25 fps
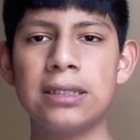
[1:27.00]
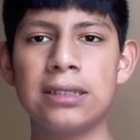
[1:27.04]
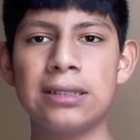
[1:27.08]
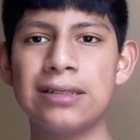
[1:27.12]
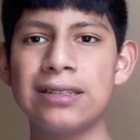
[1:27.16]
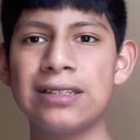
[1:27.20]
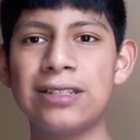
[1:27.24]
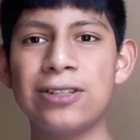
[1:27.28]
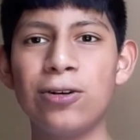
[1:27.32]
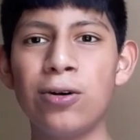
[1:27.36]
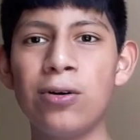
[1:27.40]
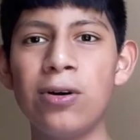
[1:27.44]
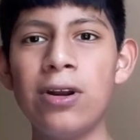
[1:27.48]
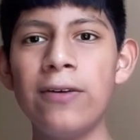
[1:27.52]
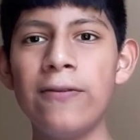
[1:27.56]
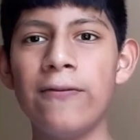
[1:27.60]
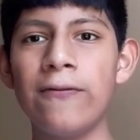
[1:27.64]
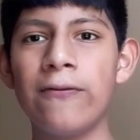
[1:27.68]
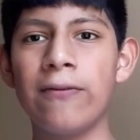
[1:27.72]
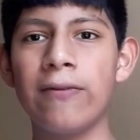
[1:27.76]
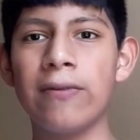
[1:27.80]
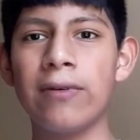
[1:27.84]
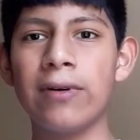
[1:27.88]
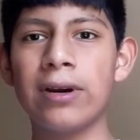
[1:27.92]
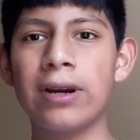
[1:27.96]
sort
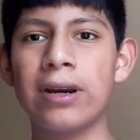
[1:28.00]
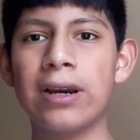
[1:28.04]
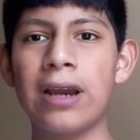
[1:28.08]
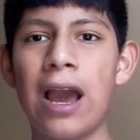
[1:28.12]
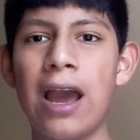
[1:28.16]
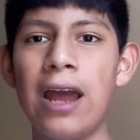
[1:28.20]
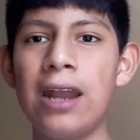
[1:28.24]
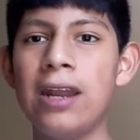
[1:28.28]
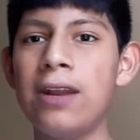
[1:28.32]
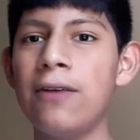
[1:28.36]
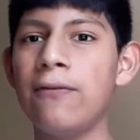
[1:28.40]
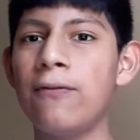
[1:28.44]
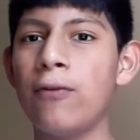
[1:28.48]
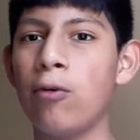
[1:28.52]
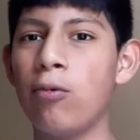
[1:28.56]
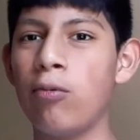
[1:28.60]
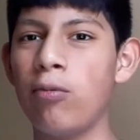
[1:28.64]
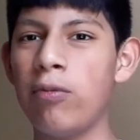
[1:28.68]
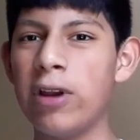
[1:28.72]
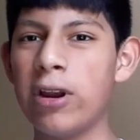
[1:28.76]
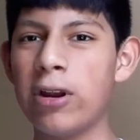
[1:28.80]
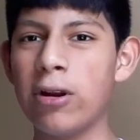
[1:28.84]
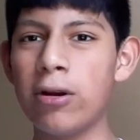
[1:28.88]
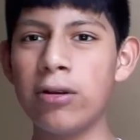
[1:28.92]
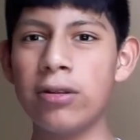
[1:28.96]
of kind of a
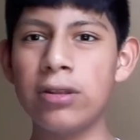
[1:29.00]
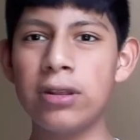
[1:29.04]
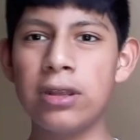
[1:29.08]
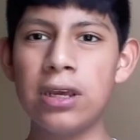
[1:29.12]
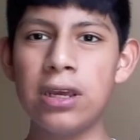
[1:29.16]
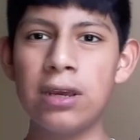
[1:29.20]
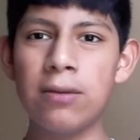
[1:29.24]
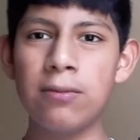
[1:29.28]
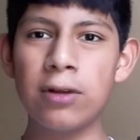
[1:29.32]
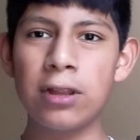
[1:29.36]
weird thing,